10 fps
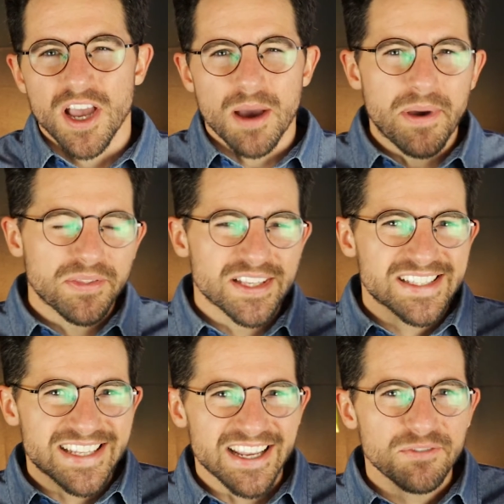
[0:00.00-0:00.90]
about the
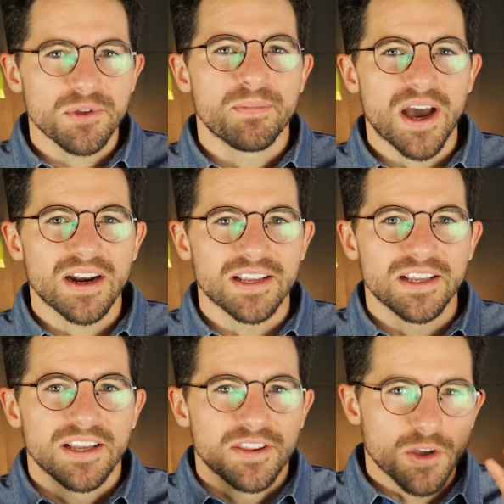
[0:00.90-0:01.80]
state of the
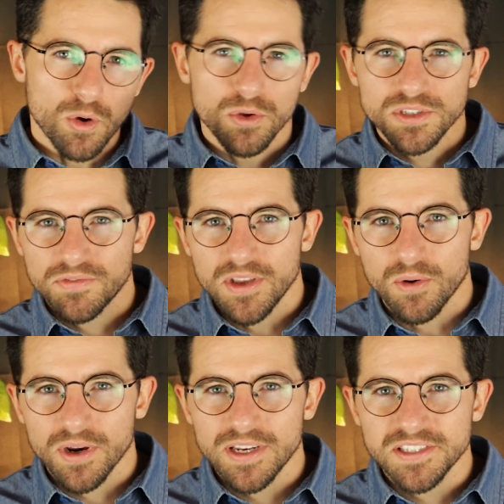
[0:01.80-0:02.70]
body, the goals of the
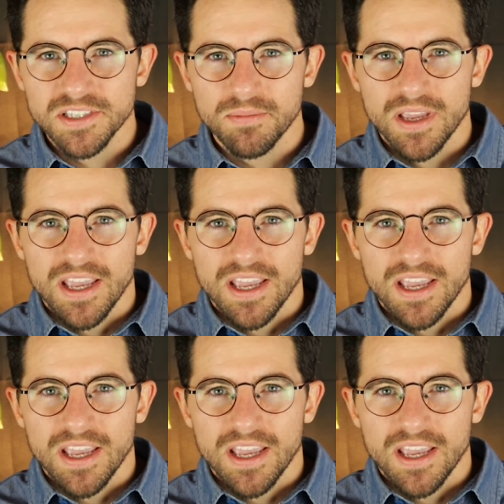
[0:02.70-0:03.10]
organism,